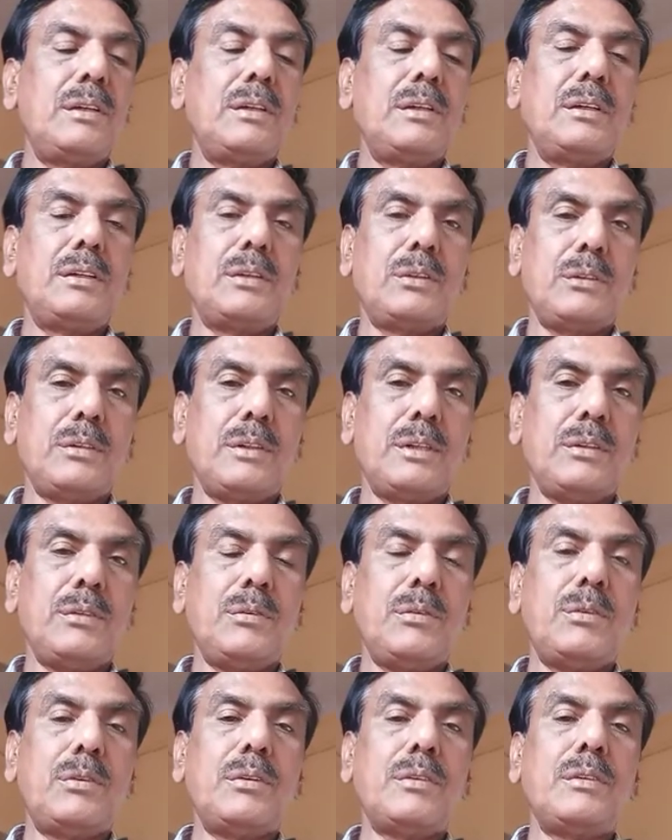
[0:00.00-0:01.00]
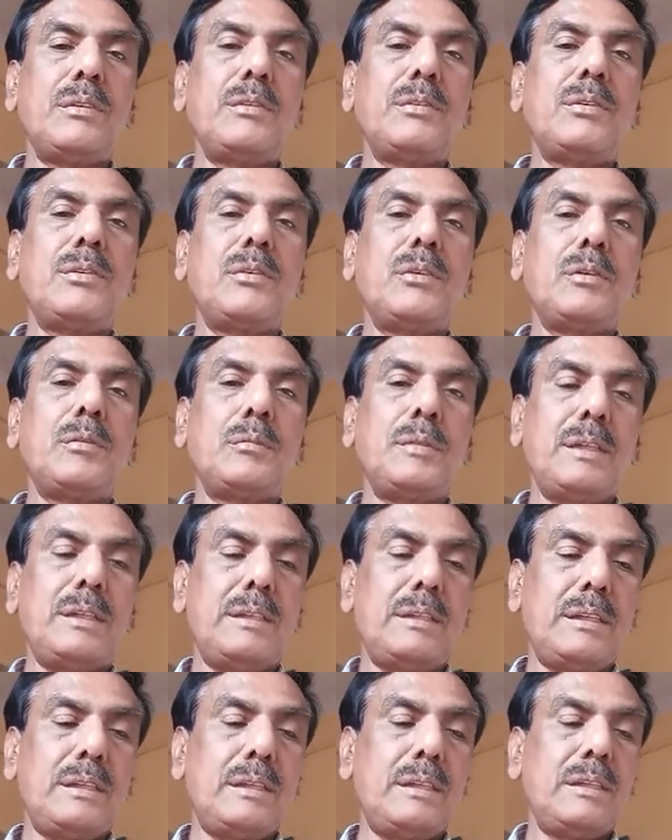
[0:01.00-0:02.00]
It's okay, 44
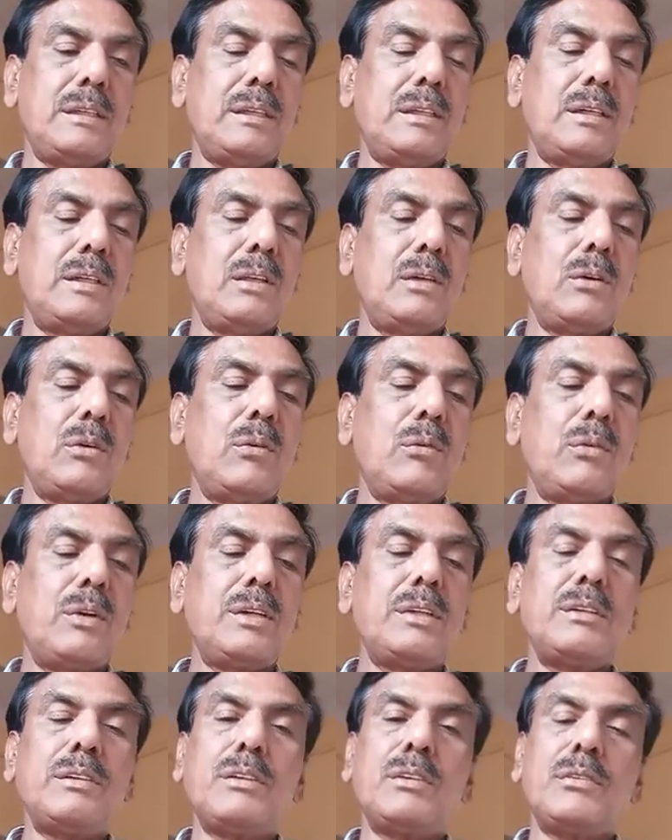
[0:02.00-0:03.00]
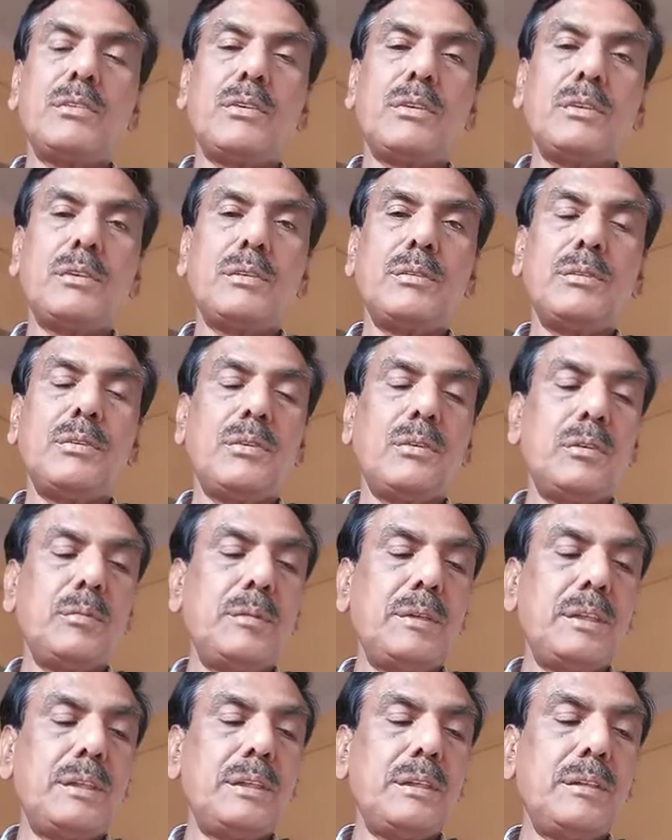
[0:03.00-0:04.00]
meter. What is this 44
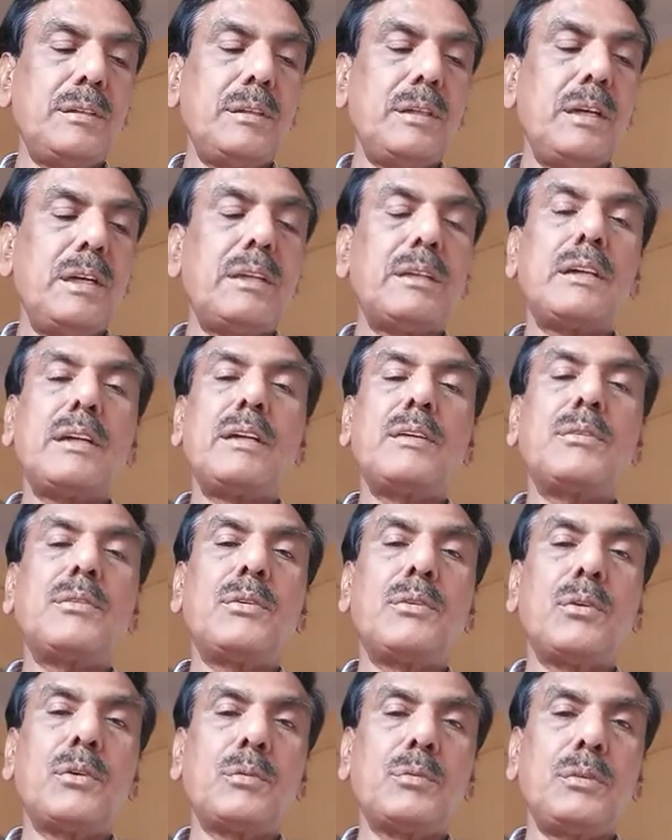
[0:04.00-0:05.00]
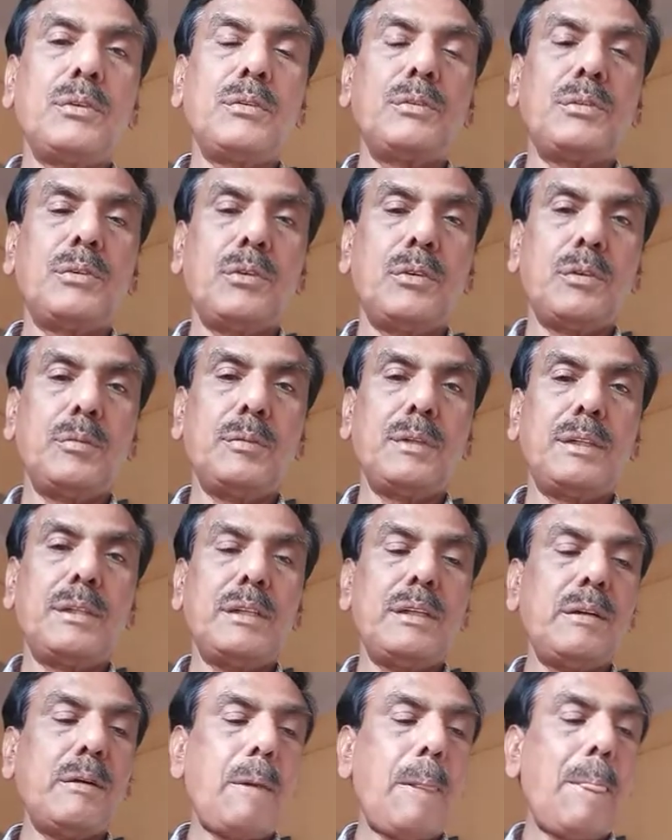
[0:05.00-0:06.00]
meter? 34.4
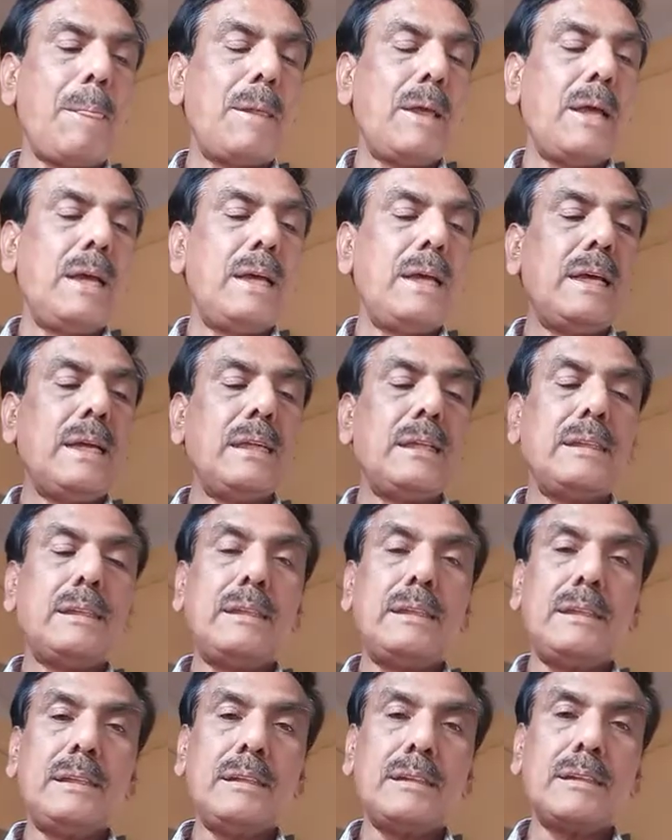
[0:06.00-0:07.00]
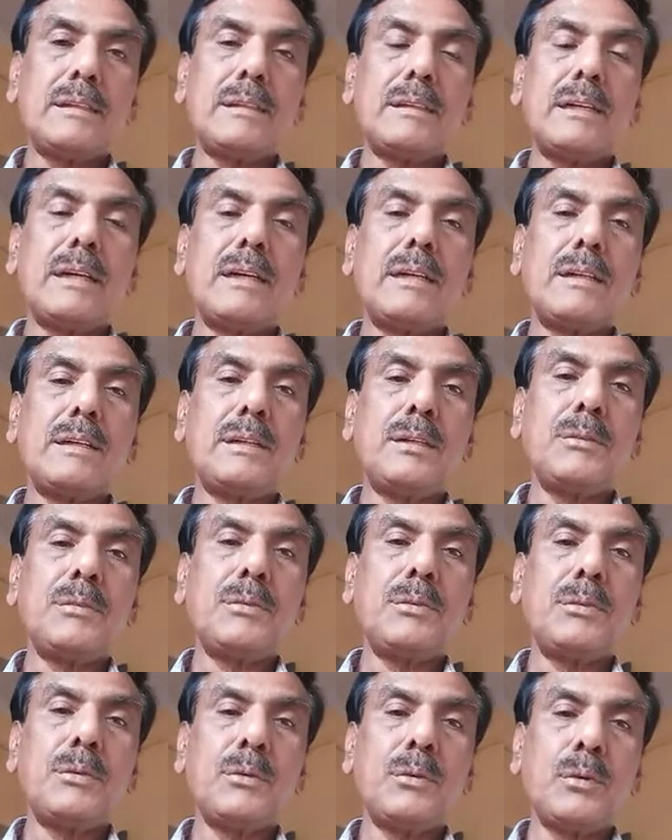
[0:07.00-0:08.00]
meter. This
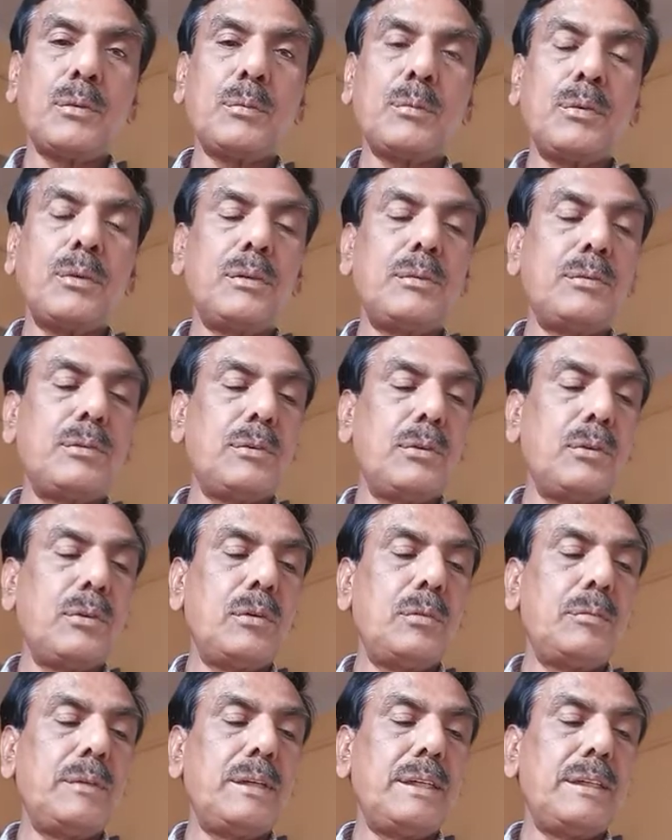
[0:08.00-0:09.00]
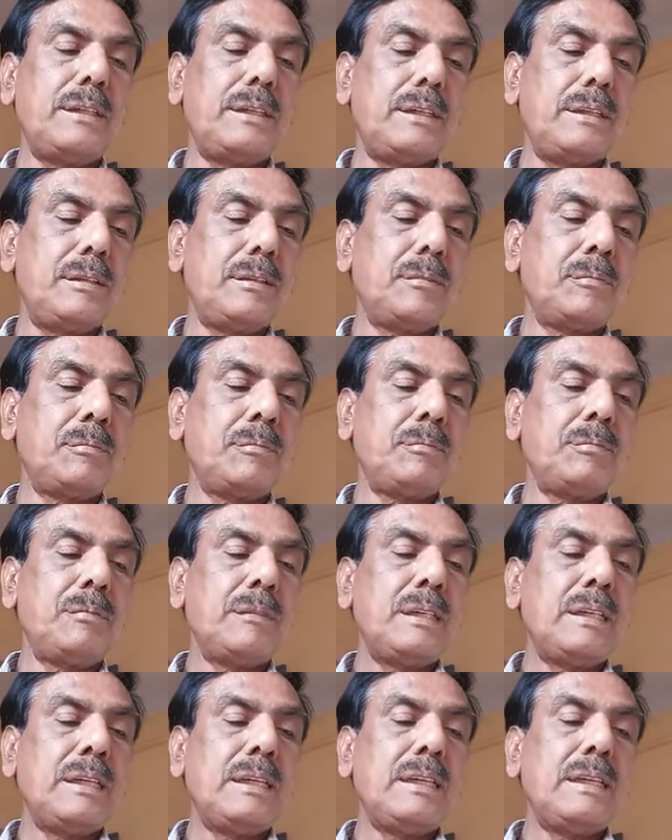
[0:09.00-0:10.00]
34.4 meter
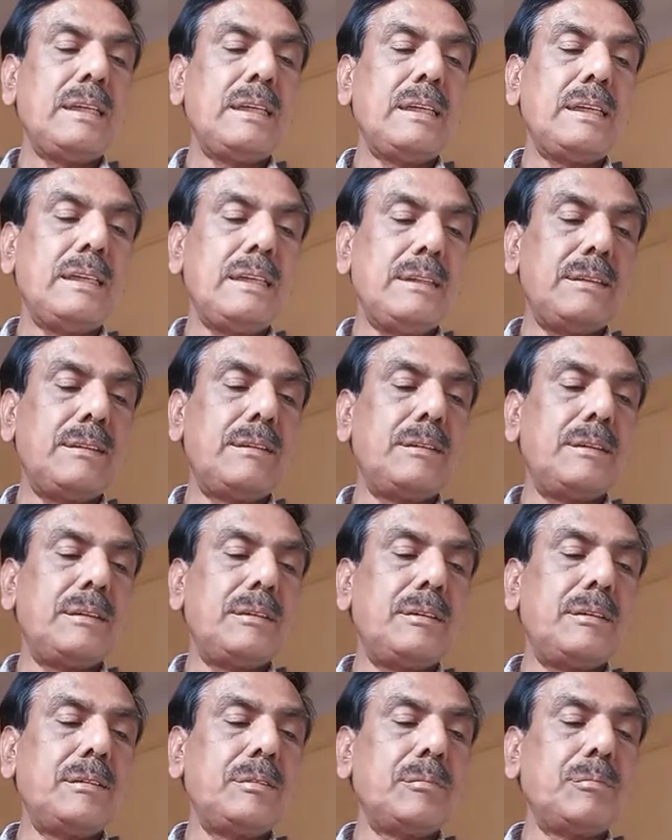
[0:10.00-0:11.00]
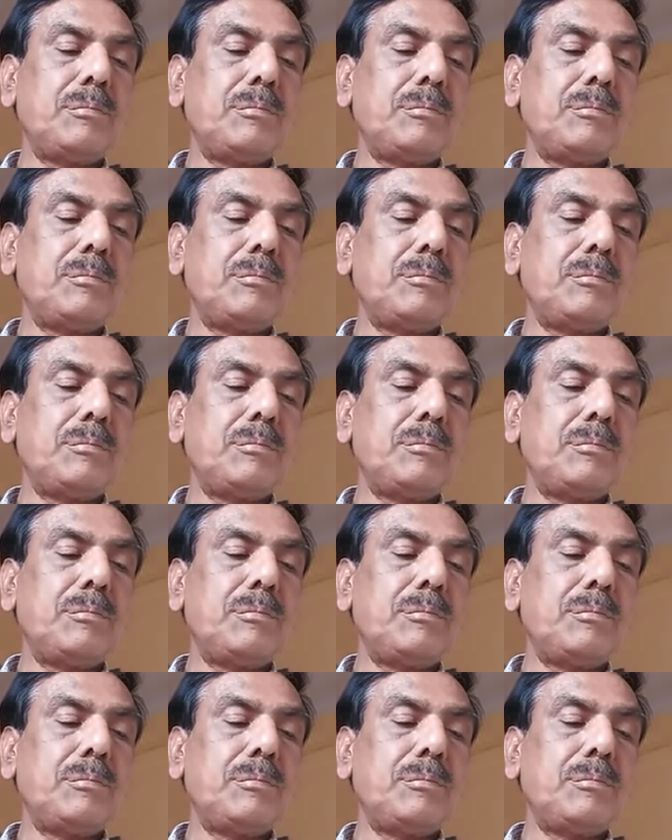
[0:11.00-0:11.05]
is the